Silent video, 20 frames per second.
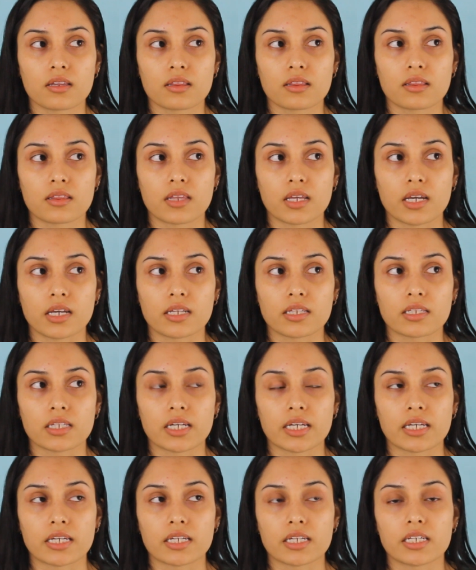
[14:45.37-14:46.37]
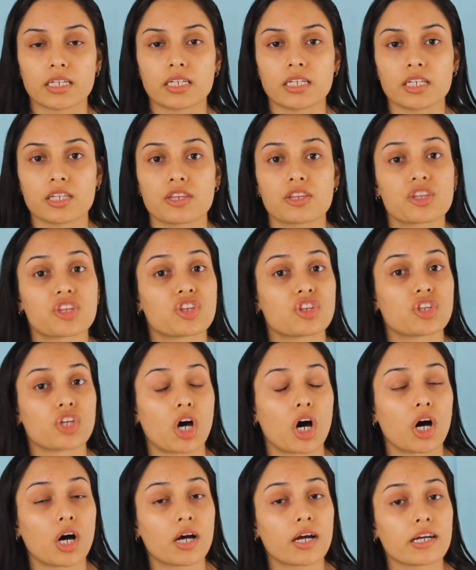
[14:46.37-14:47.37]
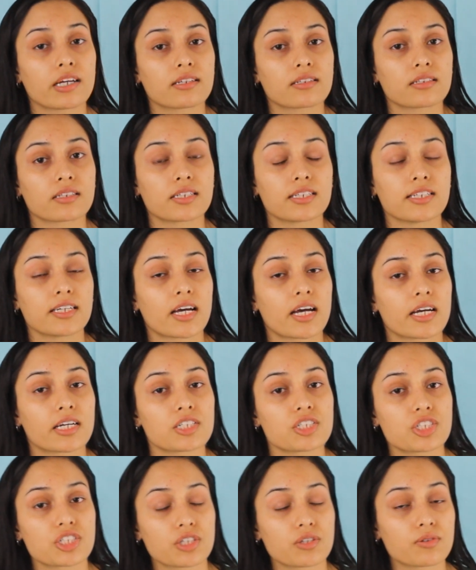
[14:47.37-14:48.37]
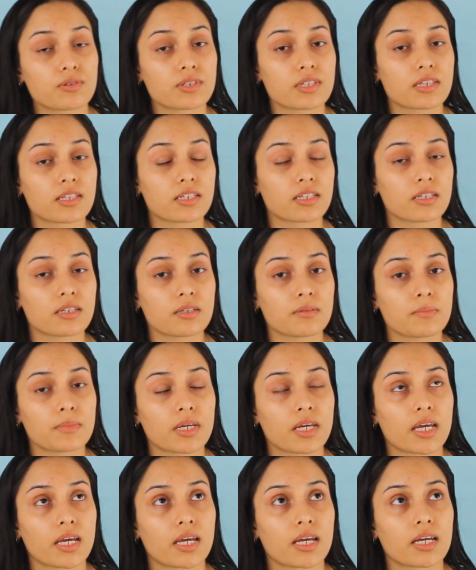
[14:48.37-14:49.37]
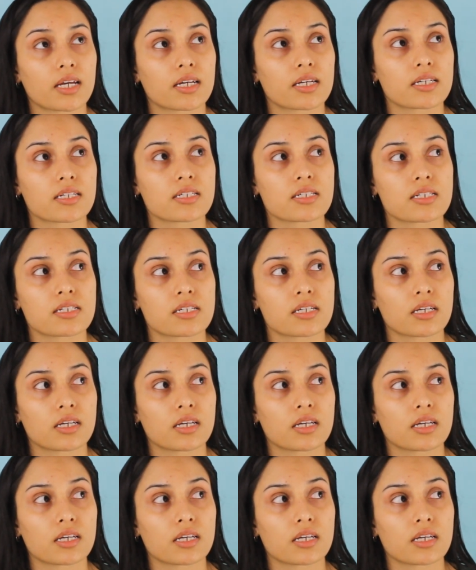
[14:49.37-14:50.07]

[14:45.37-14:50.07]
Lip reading: he thought he had choked them, and